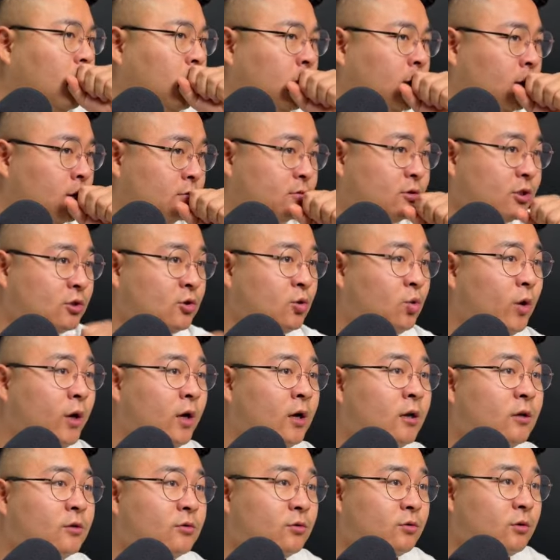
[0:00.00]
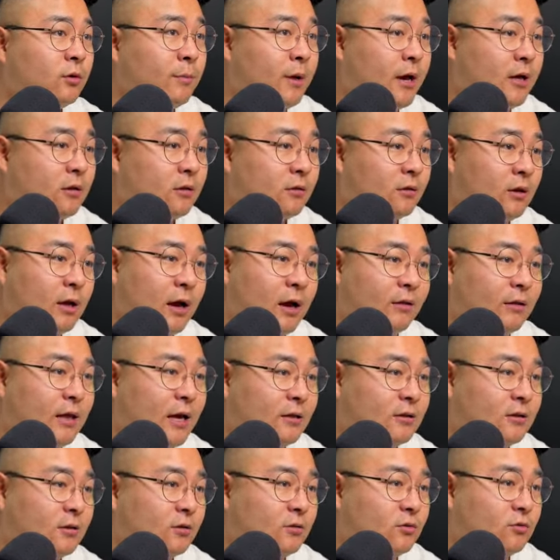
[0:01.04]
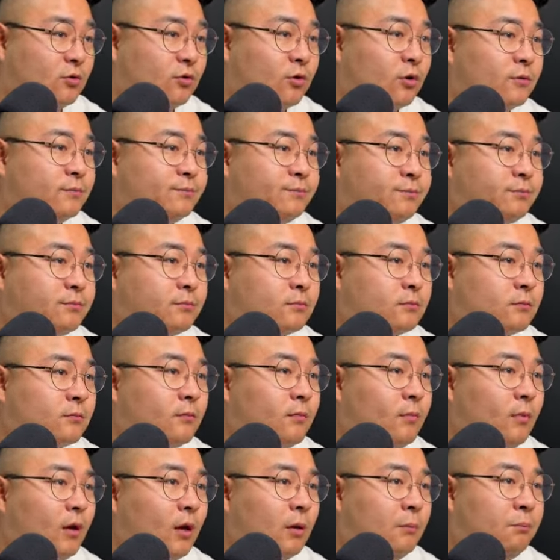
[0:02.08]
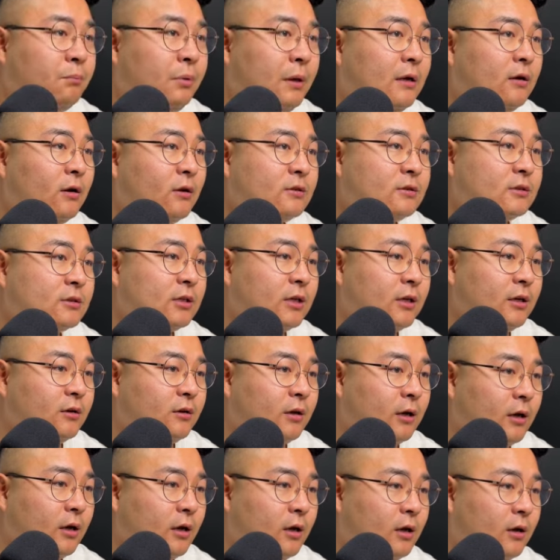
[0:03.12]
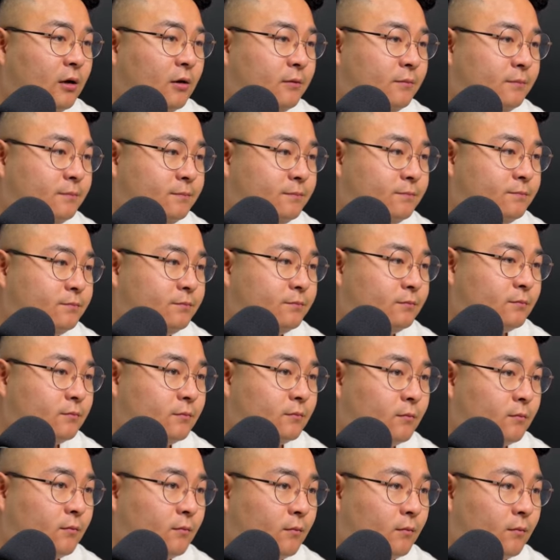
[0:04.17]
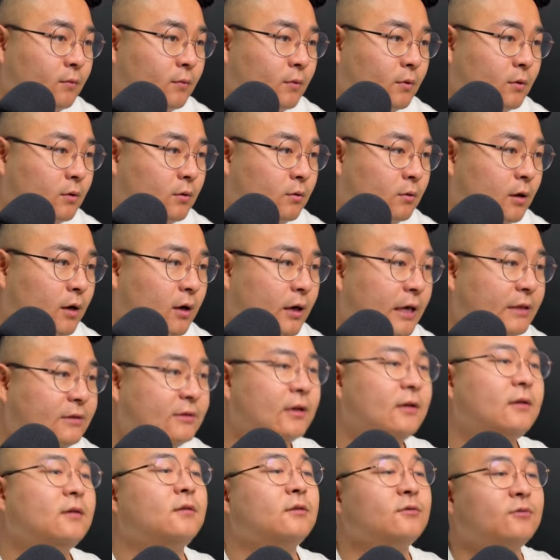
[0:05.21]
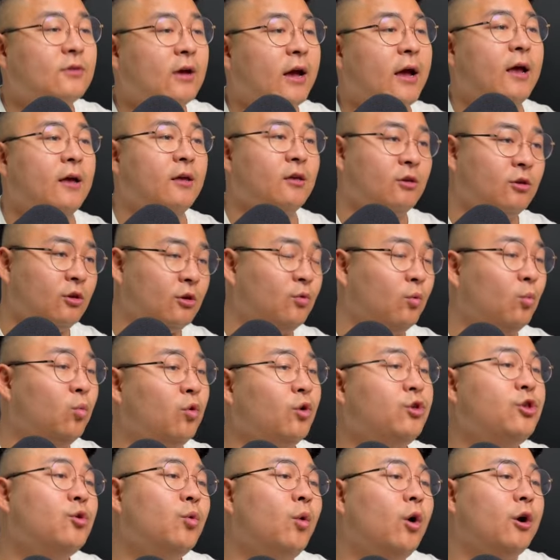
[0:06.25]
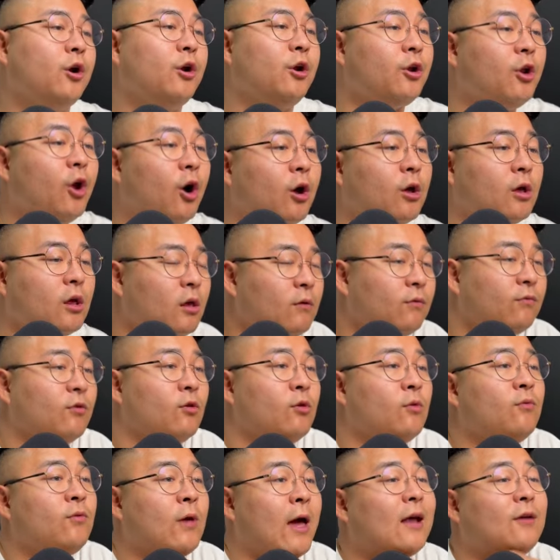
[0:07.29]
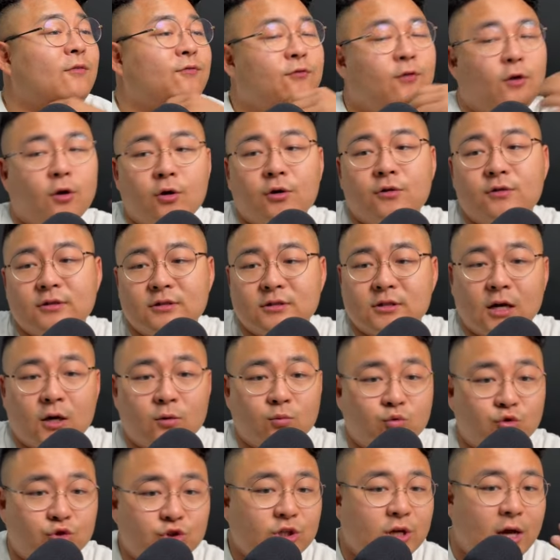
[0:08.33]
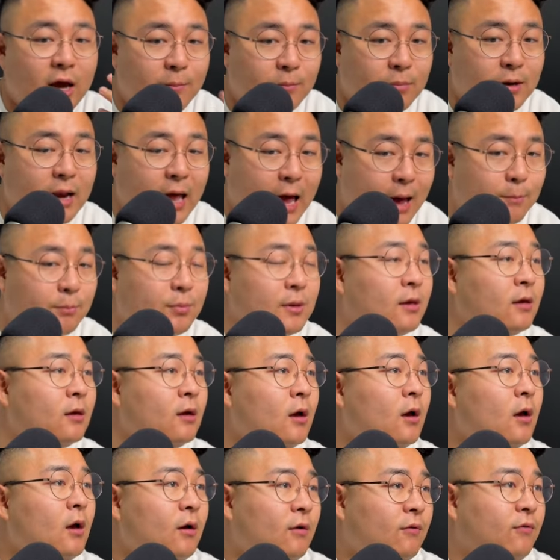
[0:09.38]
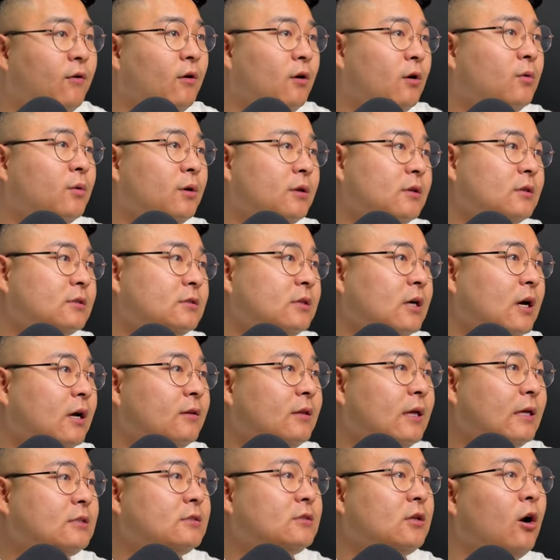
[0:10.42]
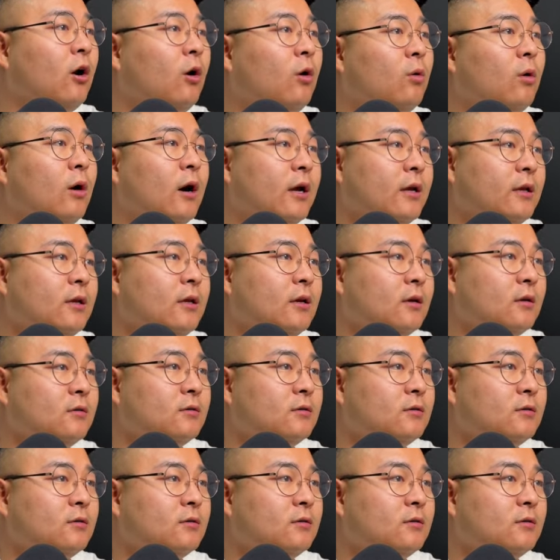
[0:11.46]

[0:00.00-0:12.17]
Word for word: Just quickly doing the math. Nah, that didn't look good. Big losses here and here. Right. At the end of the day, you would you want to know if you had followed this guy, would you have been happy following this guy? That's the whole idea.